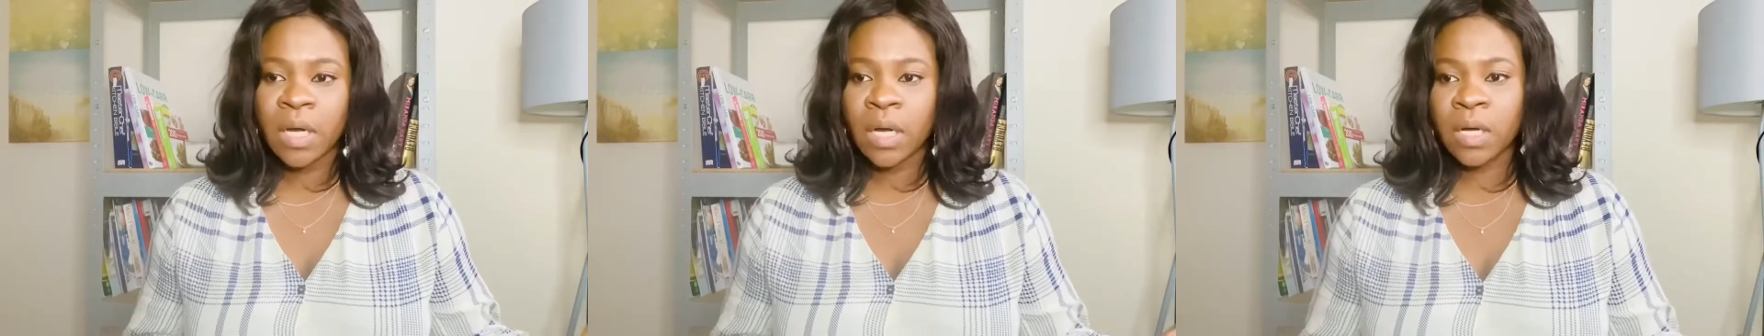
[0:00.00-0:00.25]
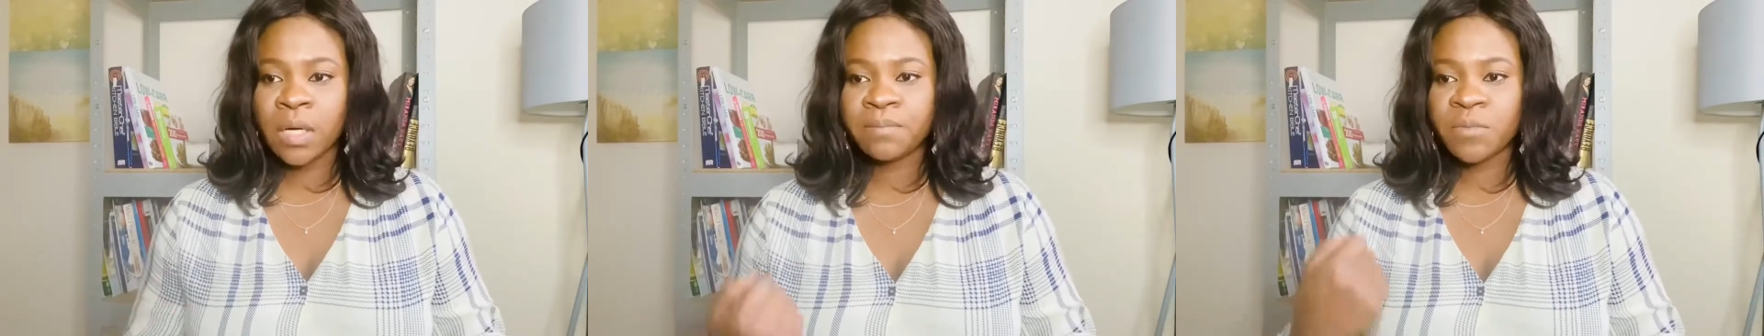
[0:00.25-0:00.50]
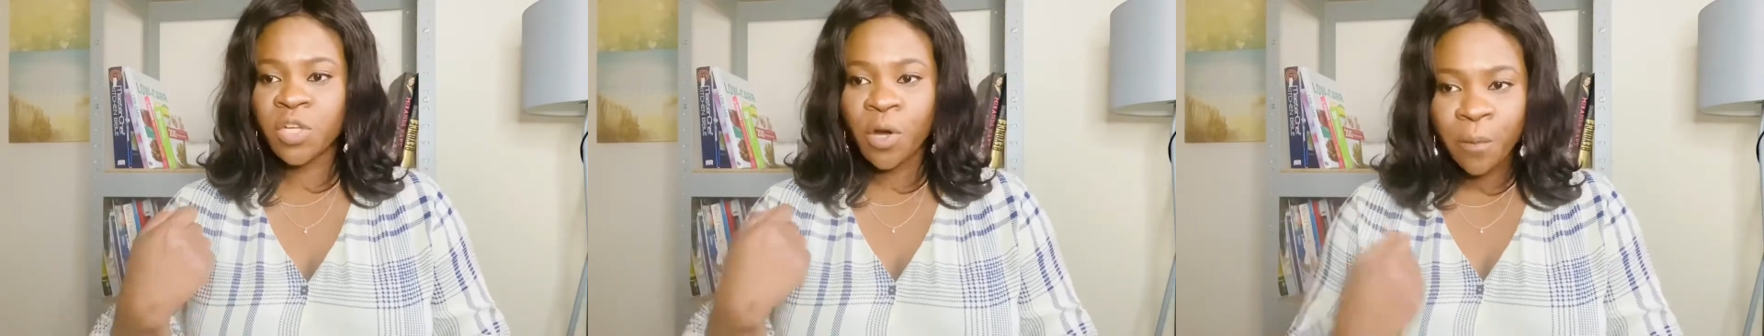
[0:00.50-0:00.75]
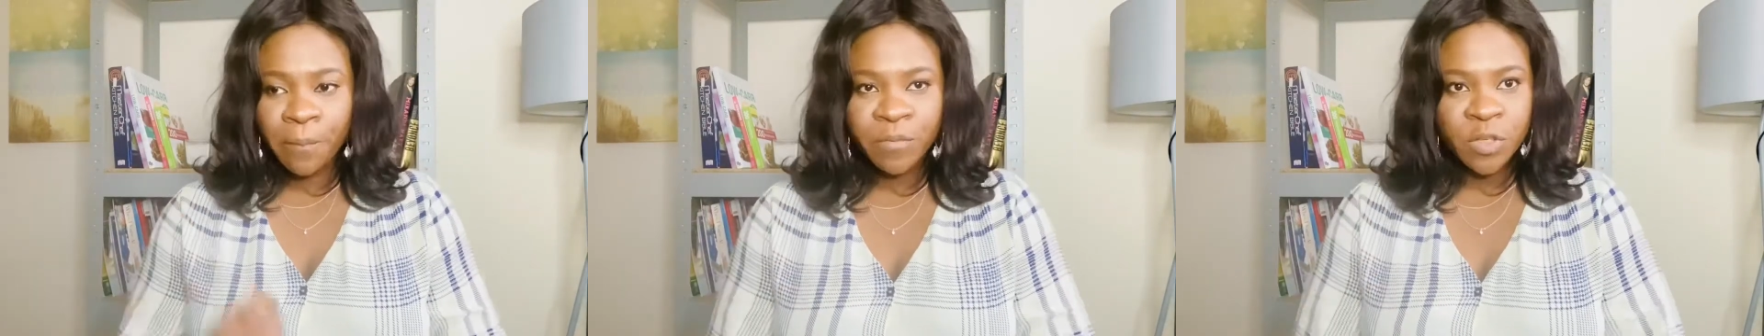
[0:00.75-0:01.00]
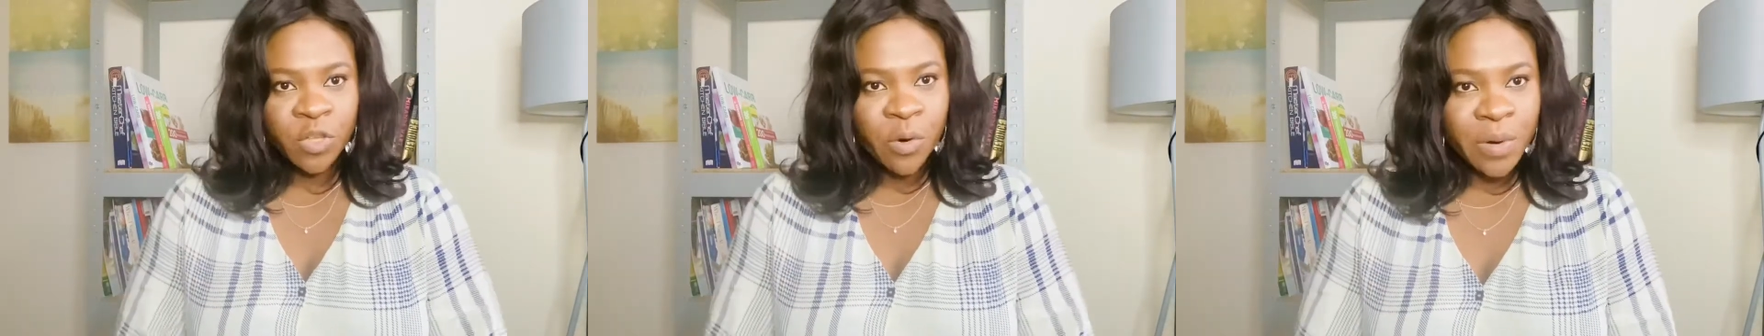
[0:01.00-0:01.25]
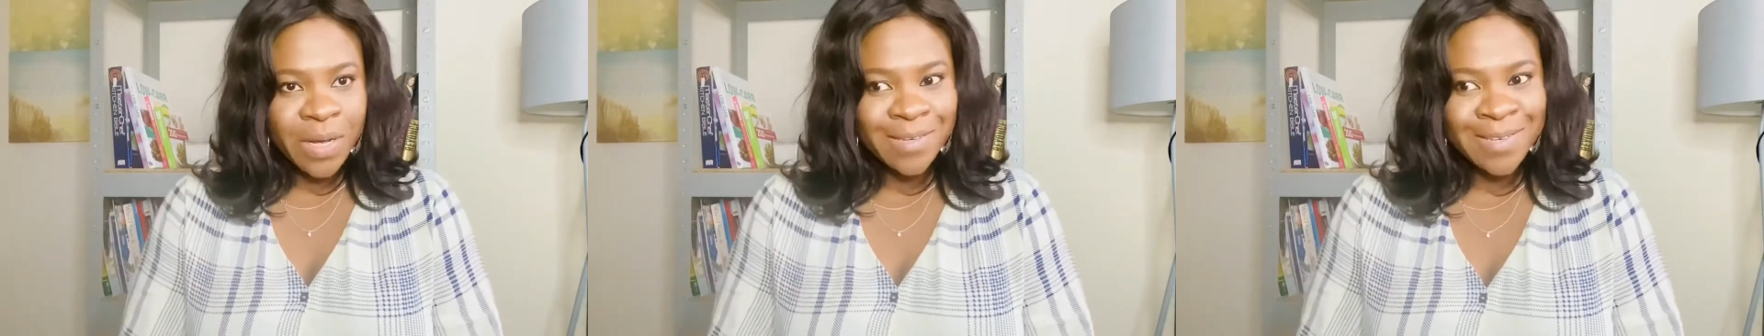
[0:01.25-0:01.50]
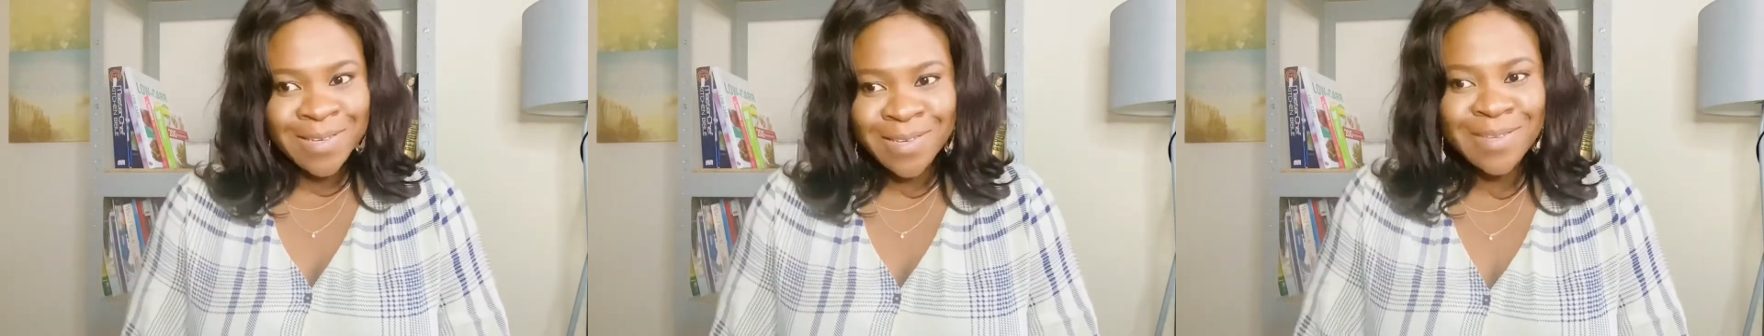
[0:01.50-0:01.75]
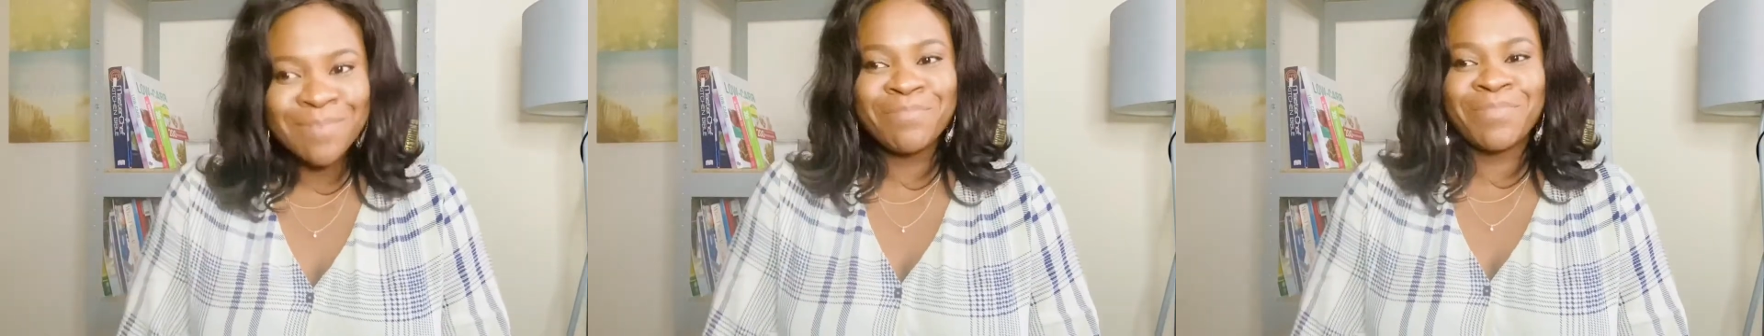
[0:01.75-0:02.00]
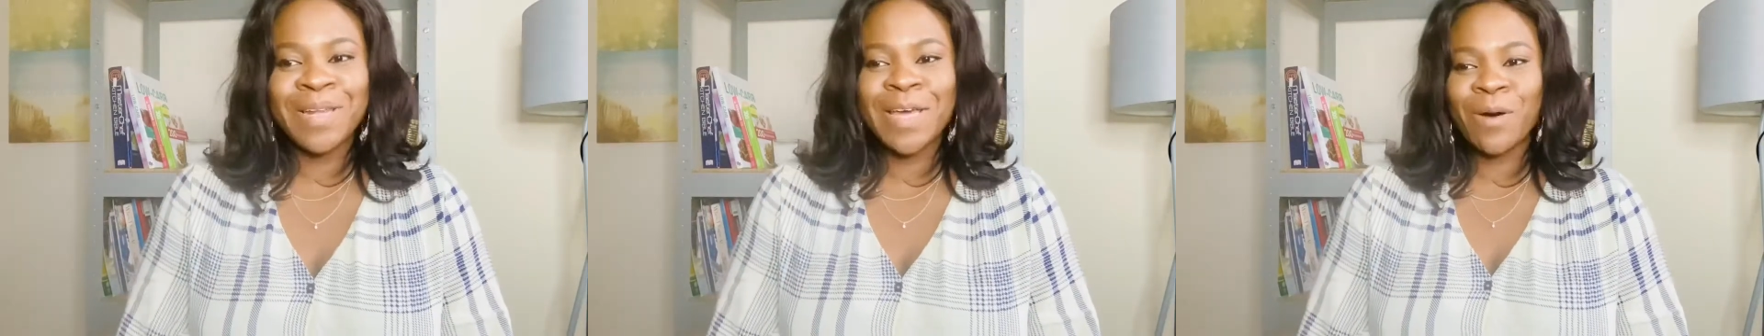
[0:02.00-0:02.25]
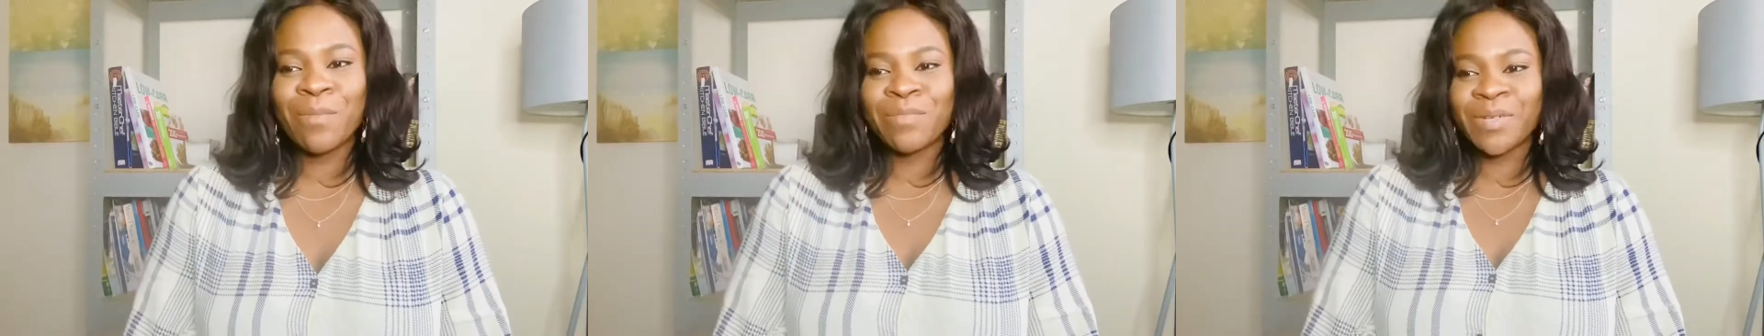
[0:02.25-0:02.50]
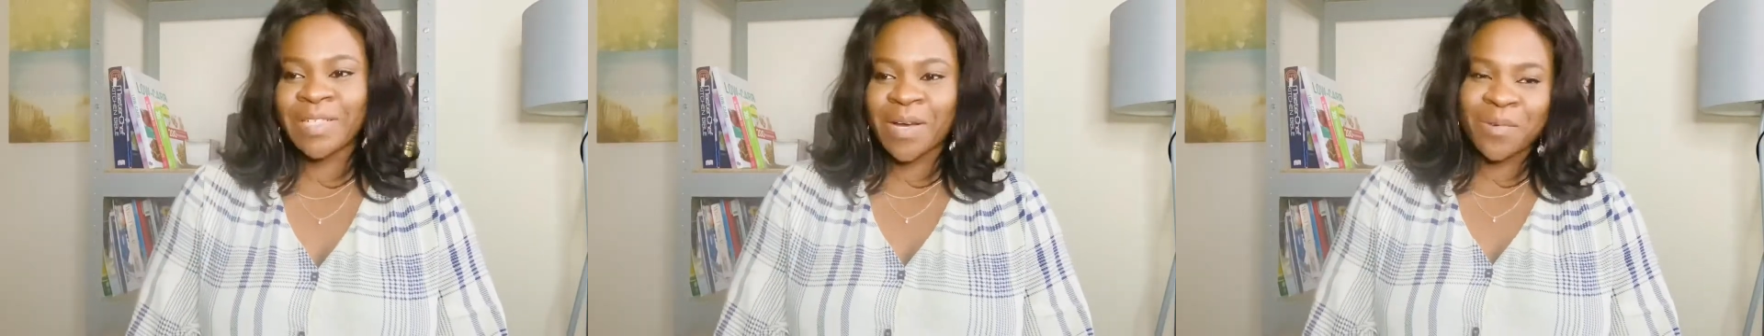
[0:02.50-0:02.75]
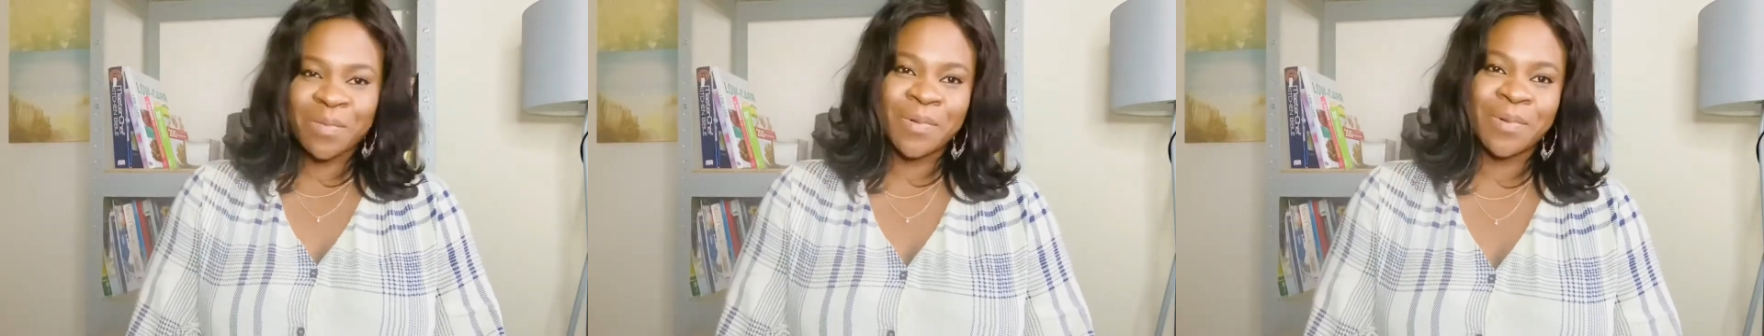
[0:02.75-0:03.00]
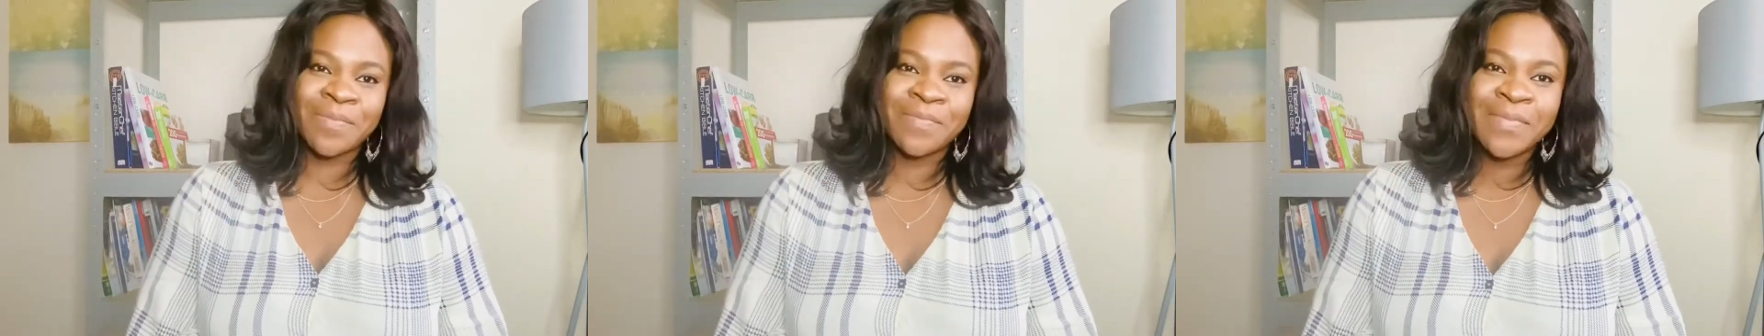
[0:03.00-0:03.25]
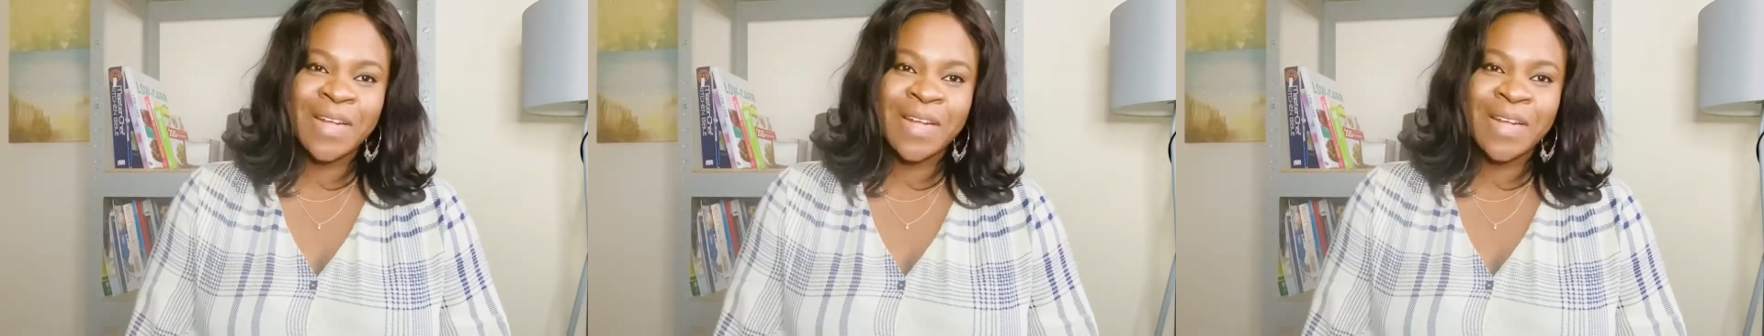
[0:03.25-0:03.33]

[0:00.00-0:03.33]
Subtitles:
So the story is simply unputdownable.